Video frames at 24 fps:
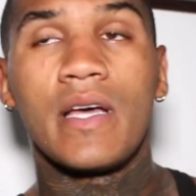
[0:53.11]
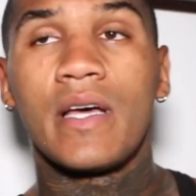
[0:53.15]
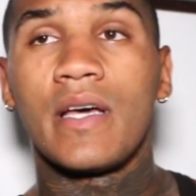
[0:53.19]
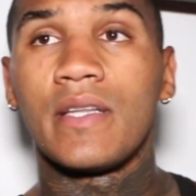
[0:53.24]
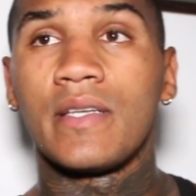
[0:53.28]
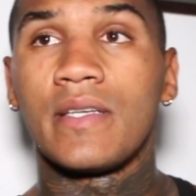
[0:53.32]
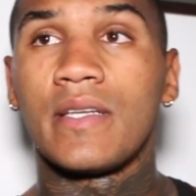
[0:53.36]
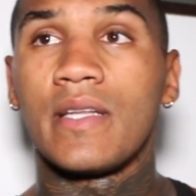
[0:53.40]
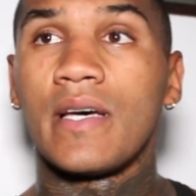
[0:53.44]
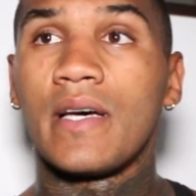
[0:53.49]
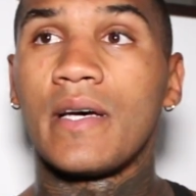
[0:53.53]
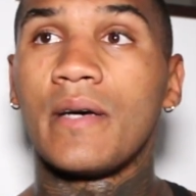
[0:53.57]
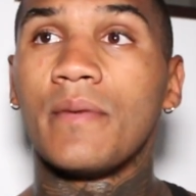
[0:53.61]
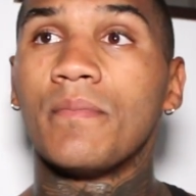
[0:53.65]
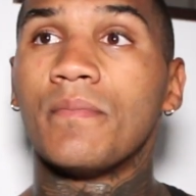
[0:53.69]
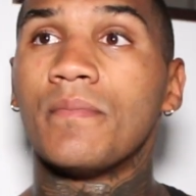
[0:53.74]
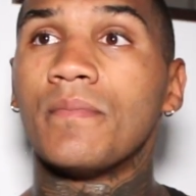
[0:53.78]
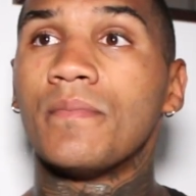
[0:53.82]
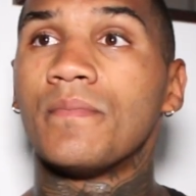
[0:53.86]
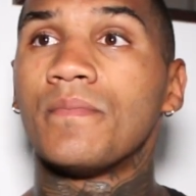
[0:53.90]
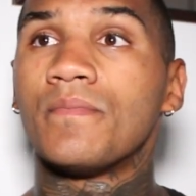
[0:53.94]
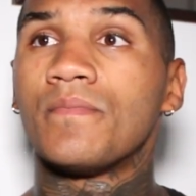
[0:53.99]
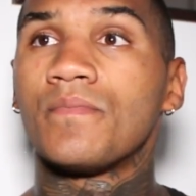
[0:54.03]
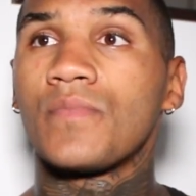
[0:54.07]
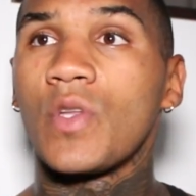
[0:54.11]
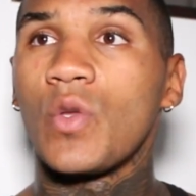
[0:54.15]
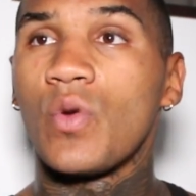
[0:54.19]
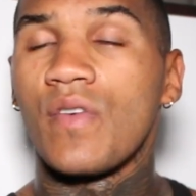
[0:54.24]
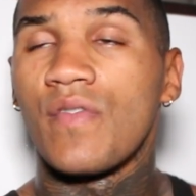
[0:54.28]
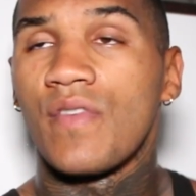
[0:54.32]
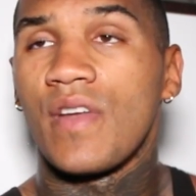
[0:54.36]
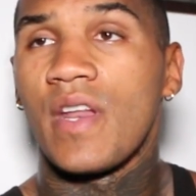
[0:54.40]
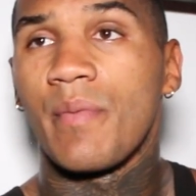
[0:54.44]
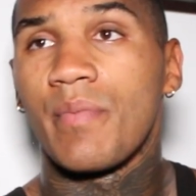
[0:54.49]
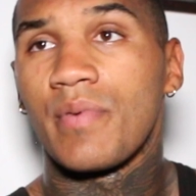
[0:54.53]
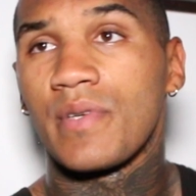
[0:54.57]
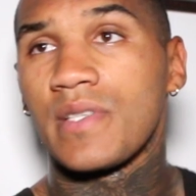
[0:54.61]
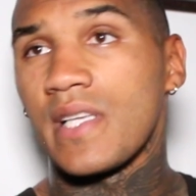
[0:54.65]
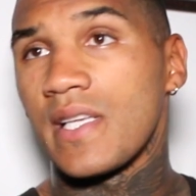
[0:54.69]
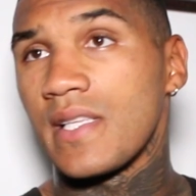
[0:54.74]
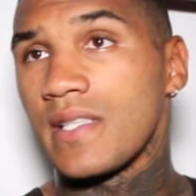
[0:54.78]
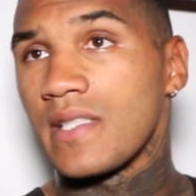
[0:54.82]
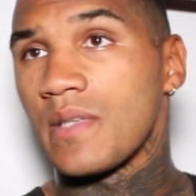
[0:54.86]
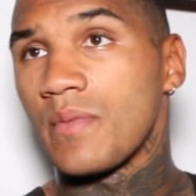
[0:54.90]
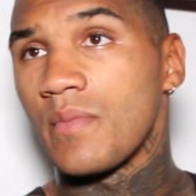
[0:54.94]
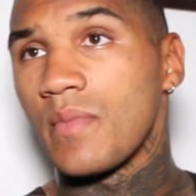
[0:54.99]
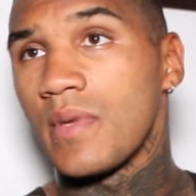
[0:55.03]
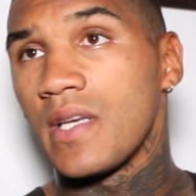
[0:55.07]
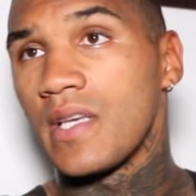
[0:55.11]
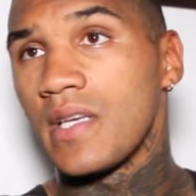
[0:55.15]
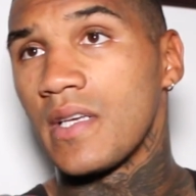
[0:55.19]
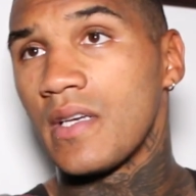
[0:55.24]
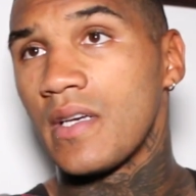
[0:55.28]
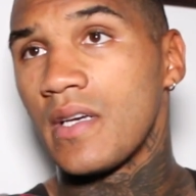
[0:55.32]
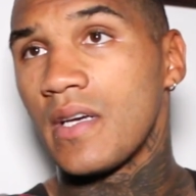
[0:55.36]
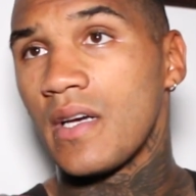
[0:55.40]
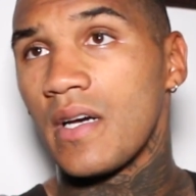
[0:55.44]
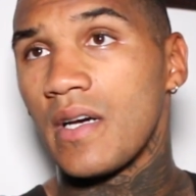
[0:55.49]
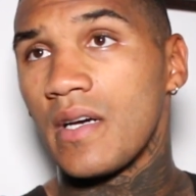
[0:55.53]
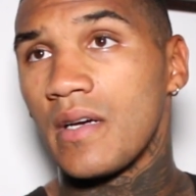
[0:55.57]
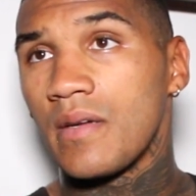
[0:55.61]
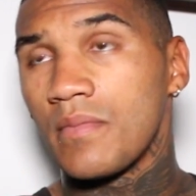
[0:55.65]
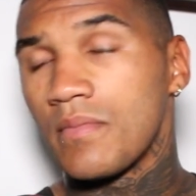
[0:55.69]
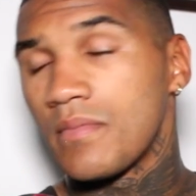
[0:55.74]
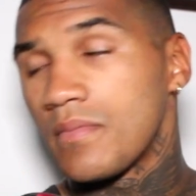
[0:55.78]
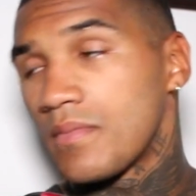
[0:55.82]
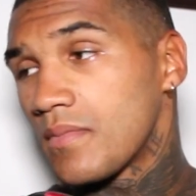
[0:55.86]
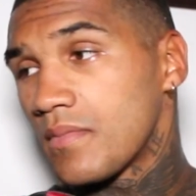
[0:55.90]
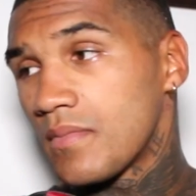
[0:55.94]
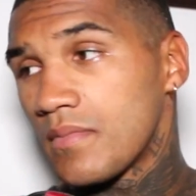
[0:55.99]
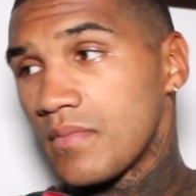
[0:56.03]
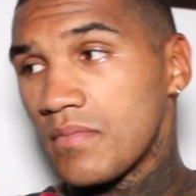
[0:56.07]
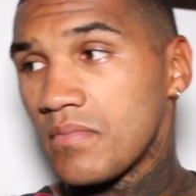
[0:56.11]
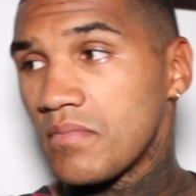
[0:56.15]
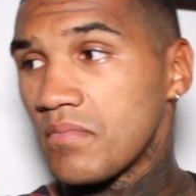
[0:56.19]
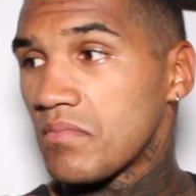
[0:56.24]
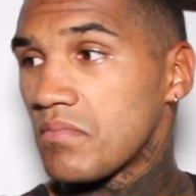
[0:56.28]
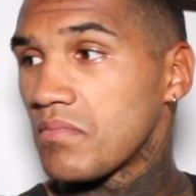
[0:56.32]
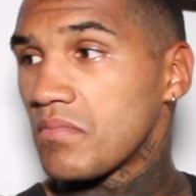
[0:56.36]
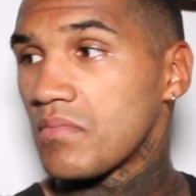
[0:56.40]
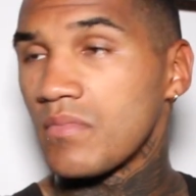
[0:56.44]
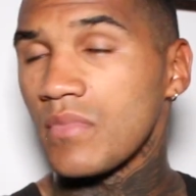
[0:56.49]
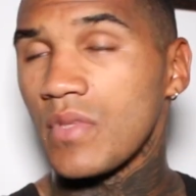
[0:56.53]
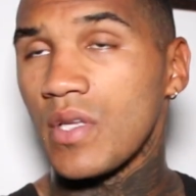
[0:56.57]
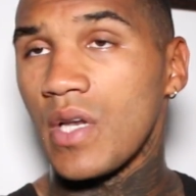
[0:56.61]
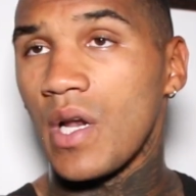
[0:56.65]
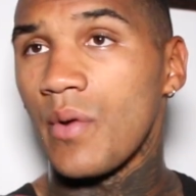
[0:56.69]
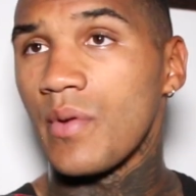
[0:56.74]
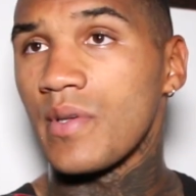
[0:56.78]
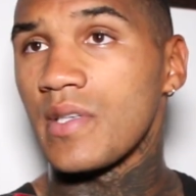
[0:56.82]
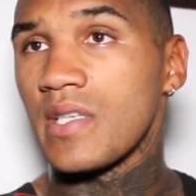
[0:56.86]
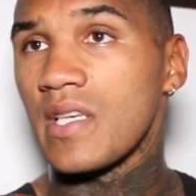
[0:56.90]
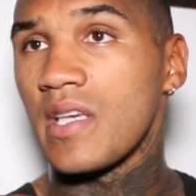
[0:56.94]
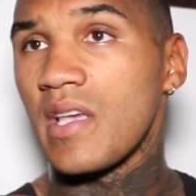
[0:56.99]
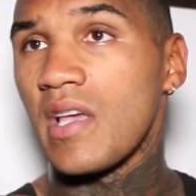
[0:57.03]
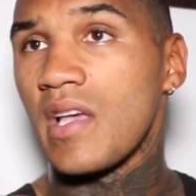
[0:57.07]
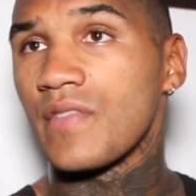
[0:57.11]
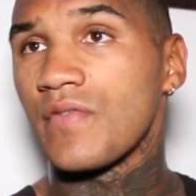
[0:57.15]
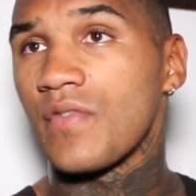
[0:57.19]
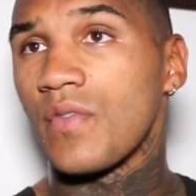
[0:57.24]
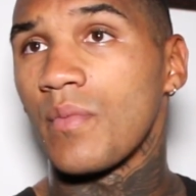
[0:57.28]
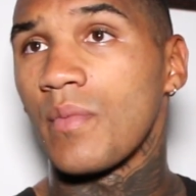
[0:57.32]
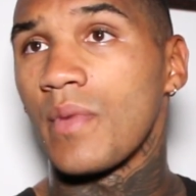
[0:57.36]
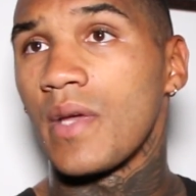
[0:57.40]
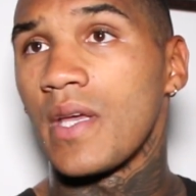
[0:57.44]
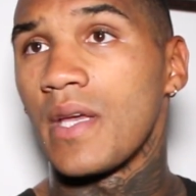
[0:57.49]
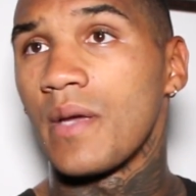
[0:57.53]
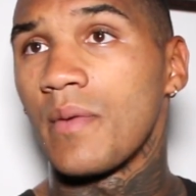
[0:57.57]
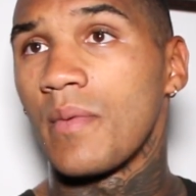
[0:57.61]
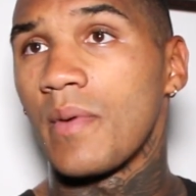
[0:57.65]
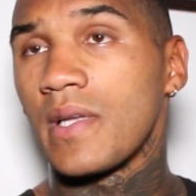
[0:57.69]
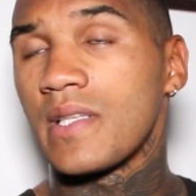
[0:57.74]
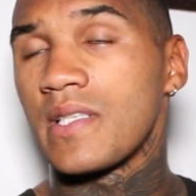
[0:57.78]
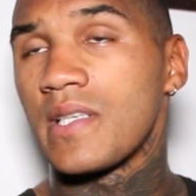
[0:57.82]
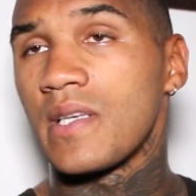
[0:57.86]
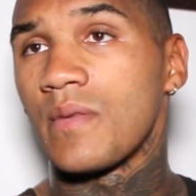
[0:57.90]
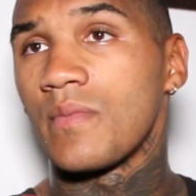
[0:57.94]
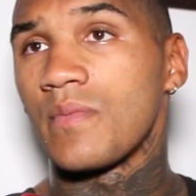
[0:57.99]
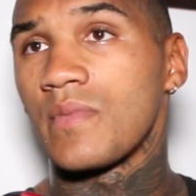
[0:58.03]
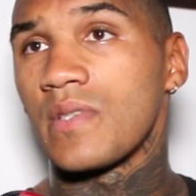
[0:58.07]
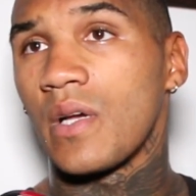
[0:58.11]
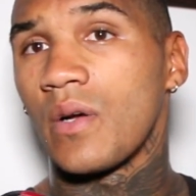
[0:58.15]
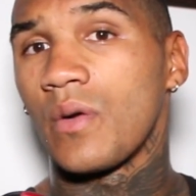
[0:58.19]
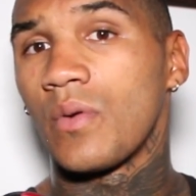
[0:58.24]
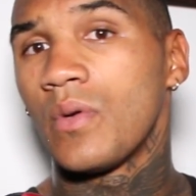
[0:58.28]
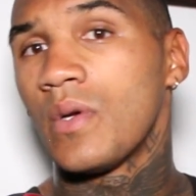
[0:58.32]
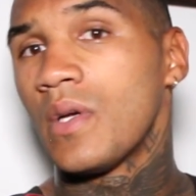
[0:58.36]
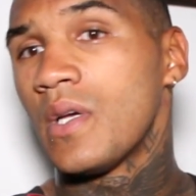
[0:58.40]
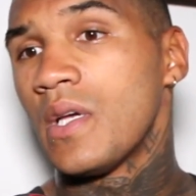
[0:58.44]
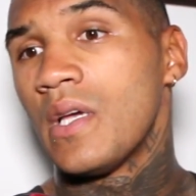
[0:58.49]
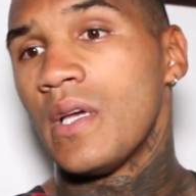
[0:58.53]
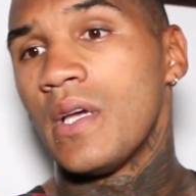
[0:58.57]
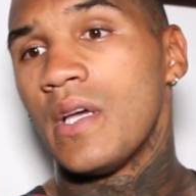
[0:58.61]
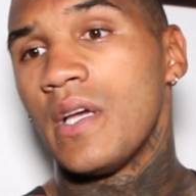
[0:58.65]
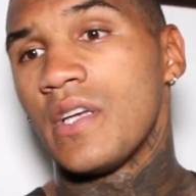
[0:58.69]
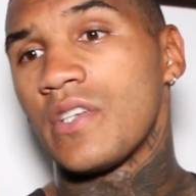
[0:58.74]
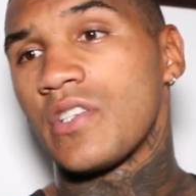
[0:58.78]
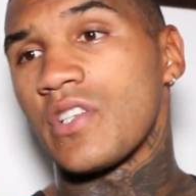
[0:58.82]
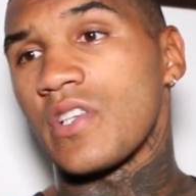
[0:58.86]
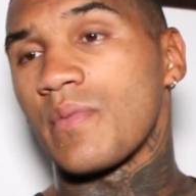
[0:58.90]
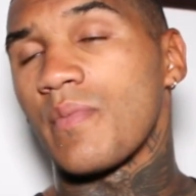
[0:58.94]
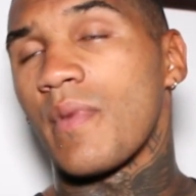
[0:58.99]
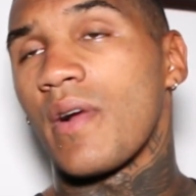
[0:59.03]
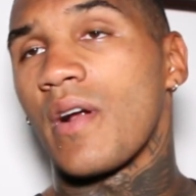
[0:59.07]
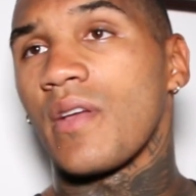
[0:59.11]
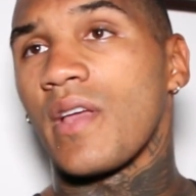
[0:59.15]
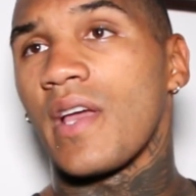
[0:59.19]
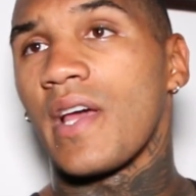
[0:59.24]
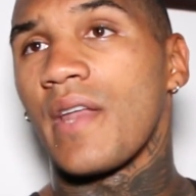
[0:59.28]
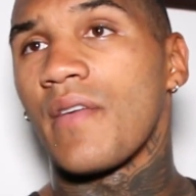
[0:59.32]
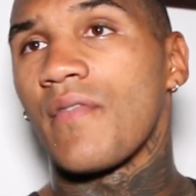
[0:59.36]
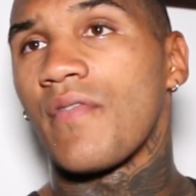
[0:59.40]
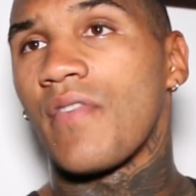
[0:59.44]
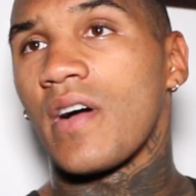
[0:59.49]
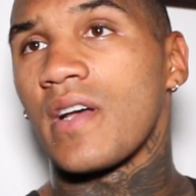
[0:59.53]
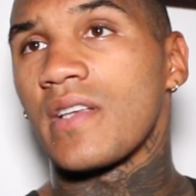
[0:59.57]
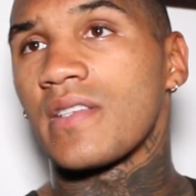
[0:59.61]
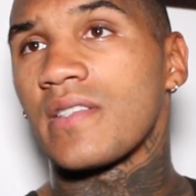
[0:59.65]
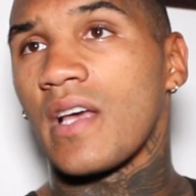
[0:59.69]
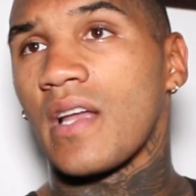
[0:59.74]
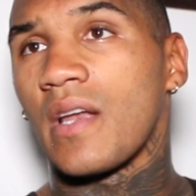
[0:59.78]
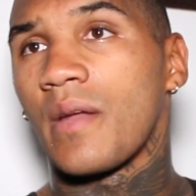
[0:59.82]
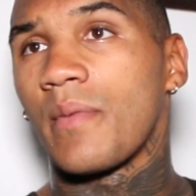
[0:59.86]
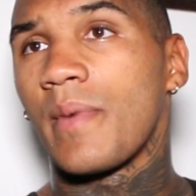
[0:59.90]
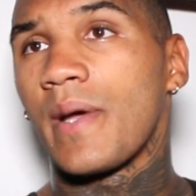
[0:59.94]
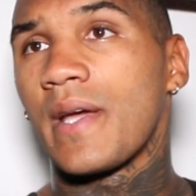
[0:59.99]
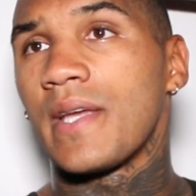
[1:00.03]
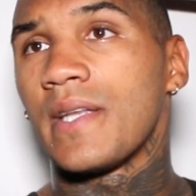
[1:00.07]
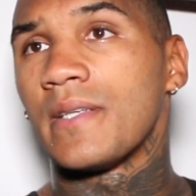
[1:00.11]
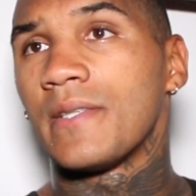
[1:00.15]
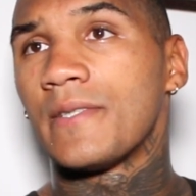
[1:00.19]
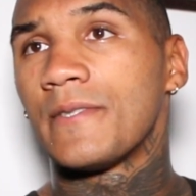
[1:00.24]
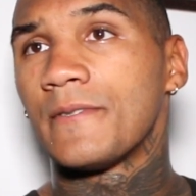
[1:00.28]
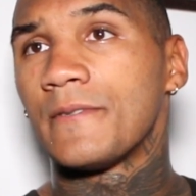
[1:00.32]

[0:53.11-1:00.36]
And um, whoever they present to me, um, you know, it's a yes from me and my team. So it's just a matter of getting fights done and made.